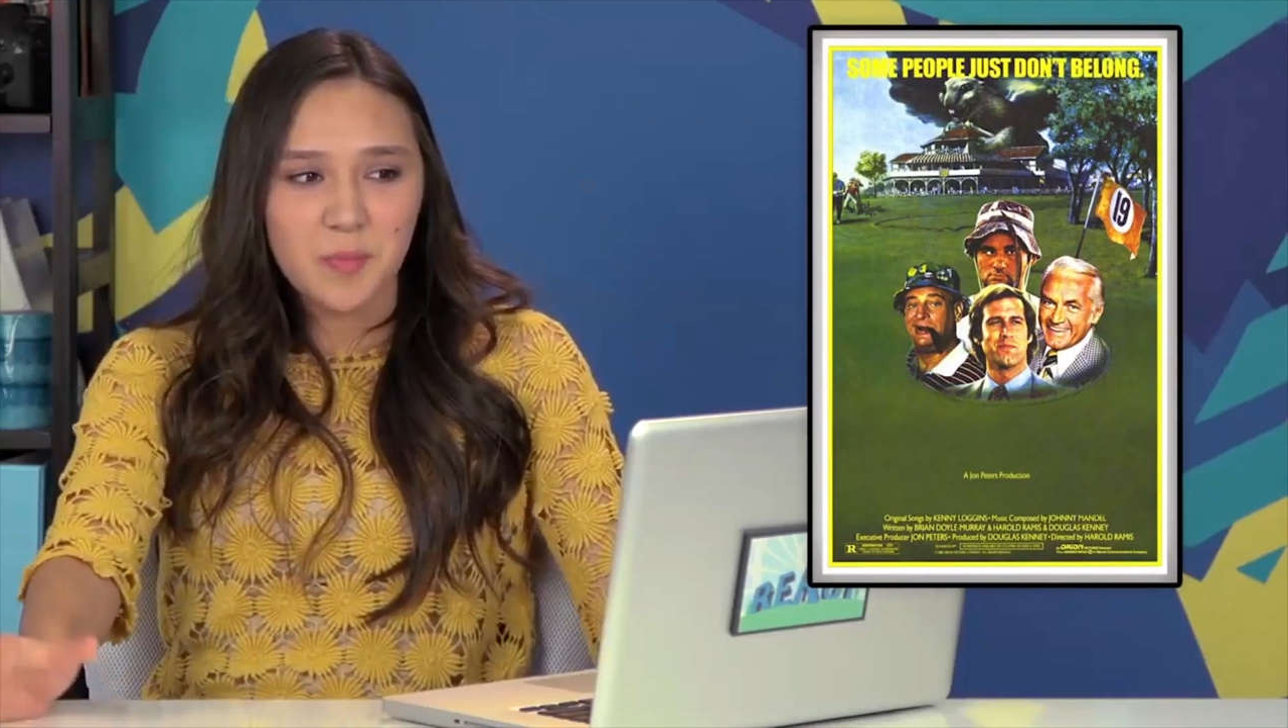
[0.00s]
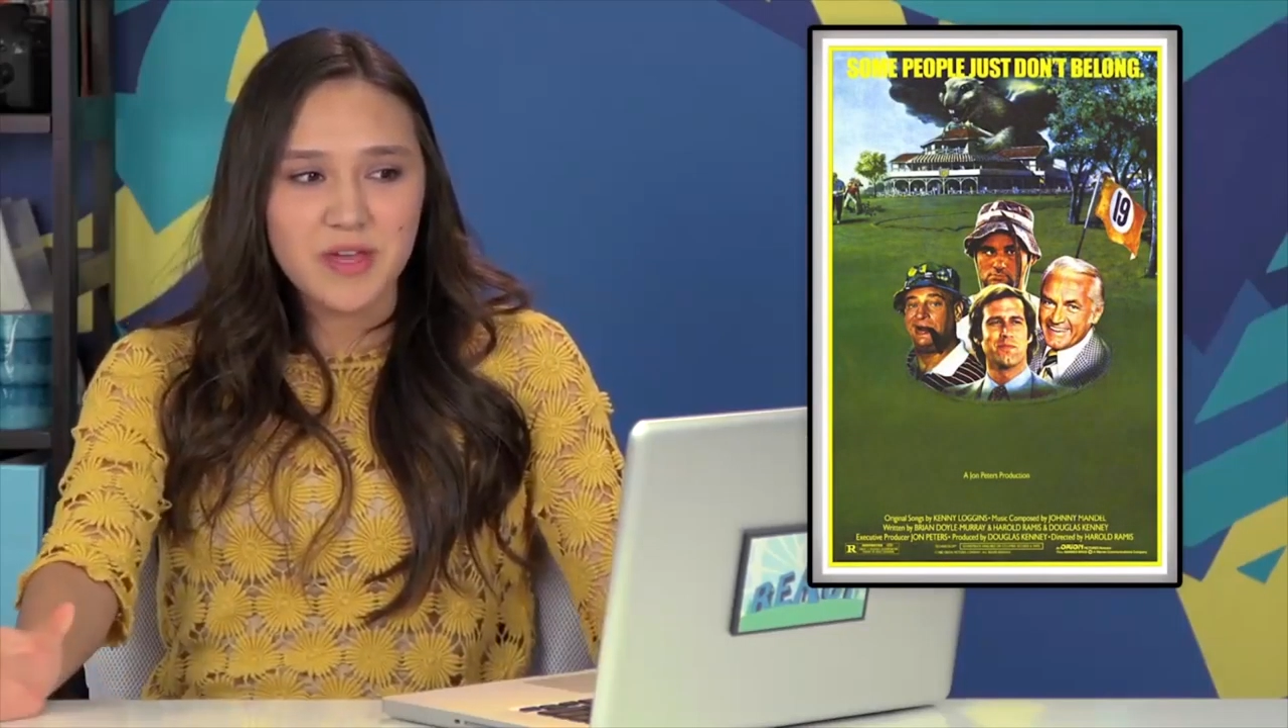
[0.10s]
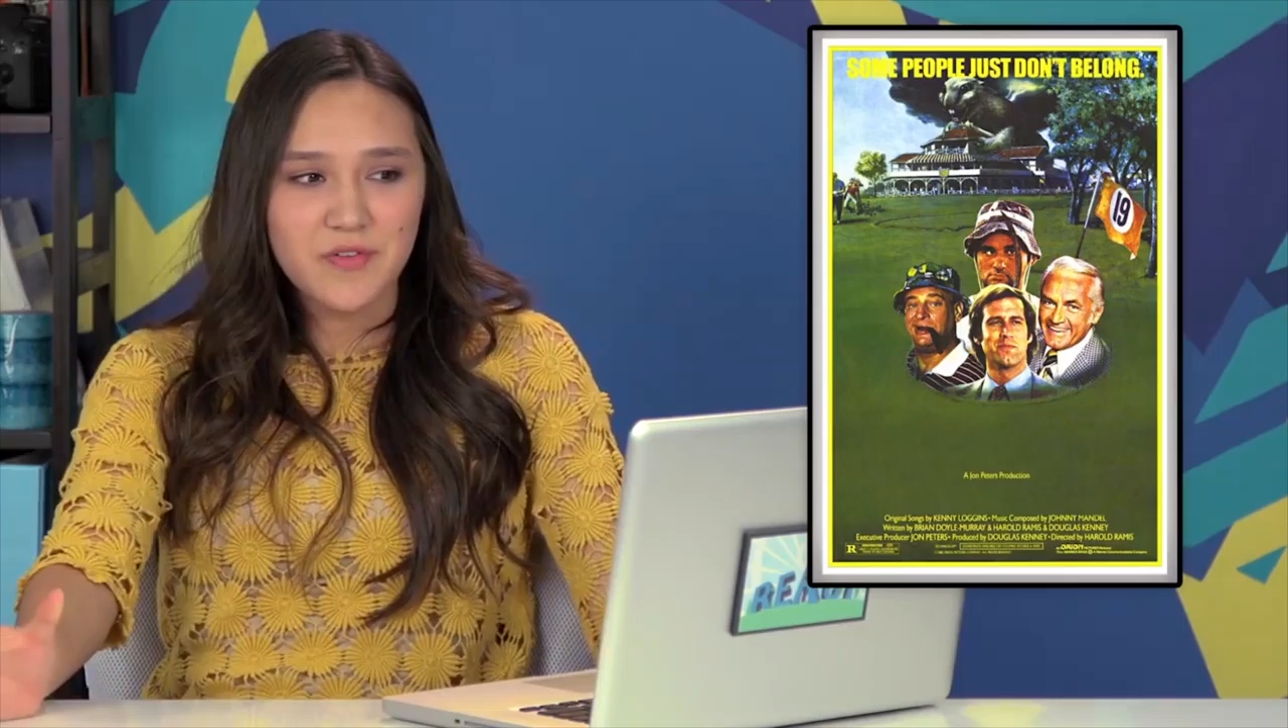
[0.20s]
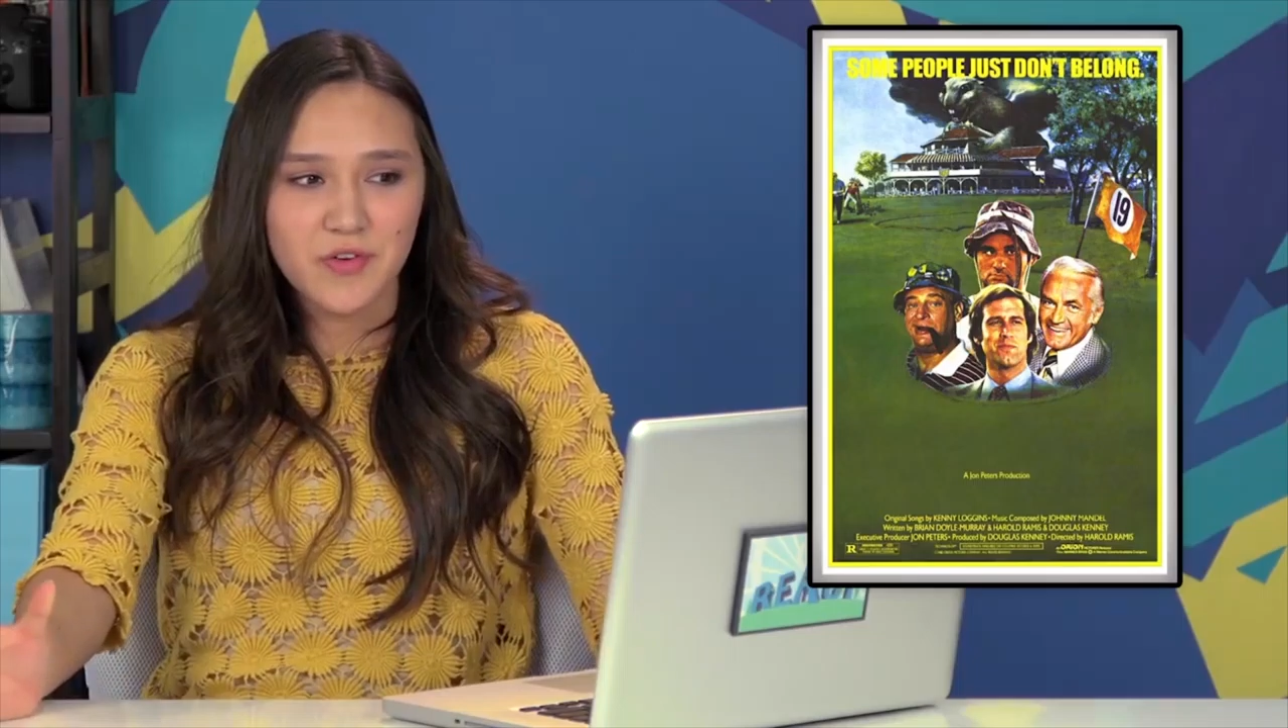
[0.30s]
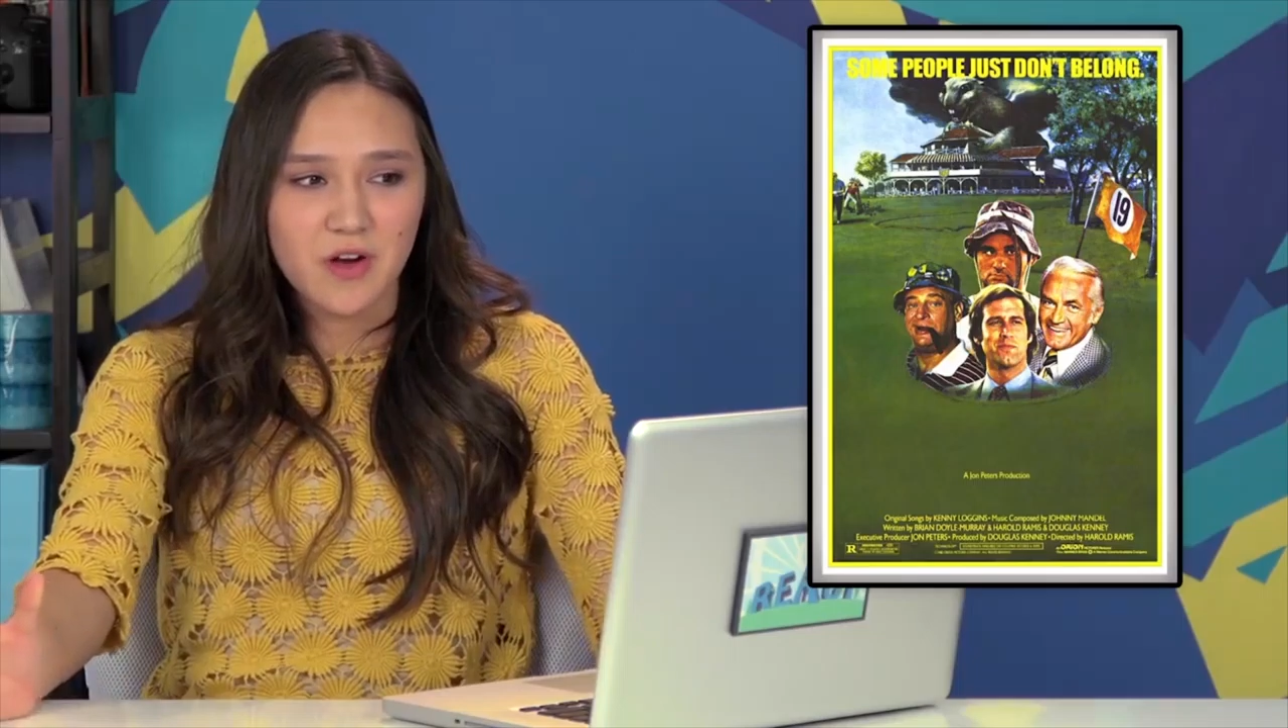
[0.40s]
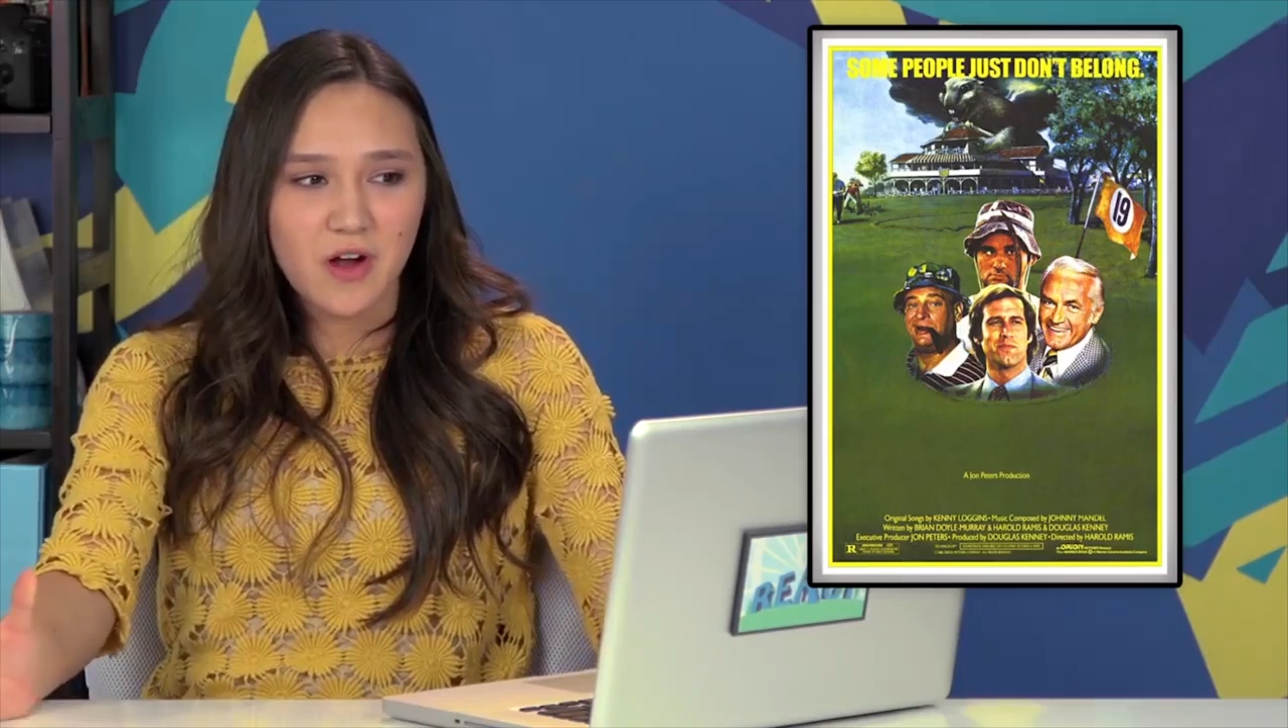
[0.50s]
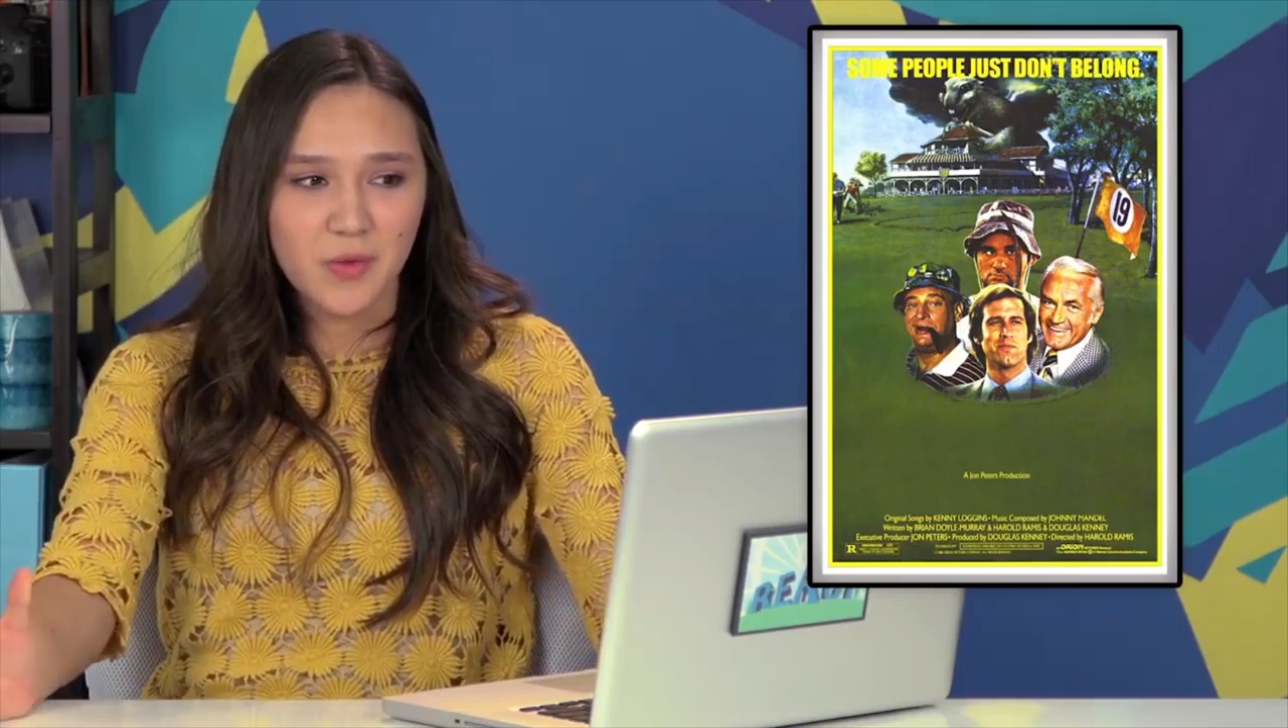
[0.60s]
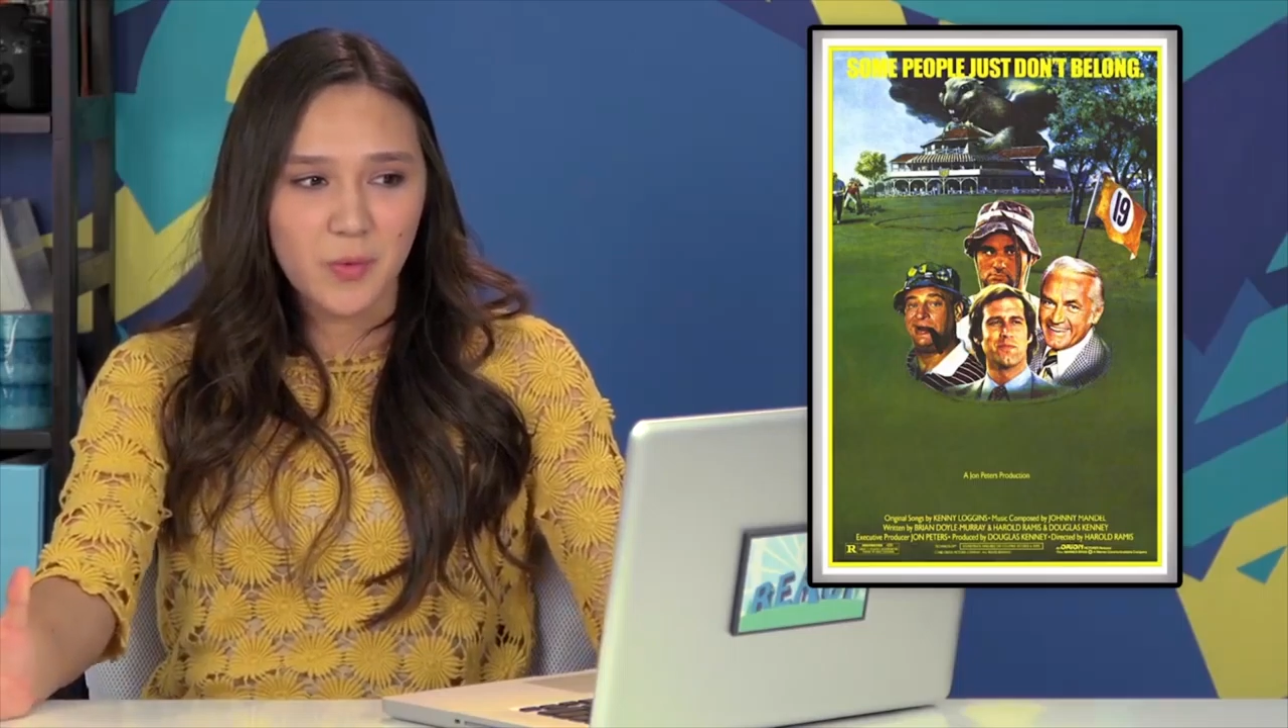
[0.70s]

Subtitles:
beaver on